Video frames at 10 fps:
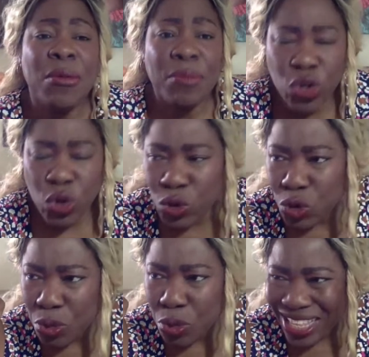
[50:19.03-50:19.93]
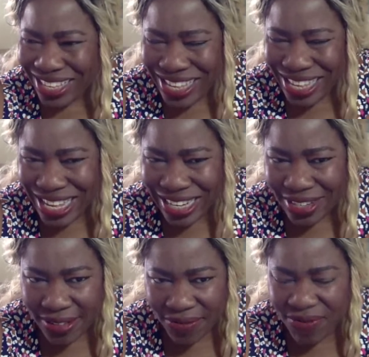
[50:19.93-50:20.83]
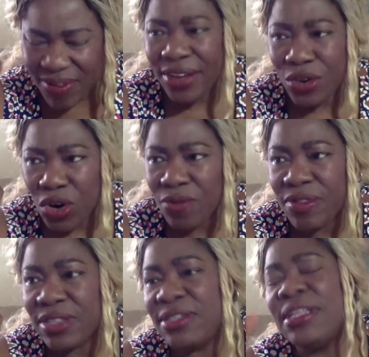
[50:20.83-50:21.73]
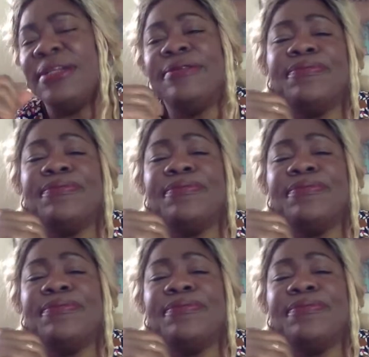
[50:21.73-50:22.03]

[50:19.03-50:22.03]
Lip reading: but also by the heat, the fire of the sun.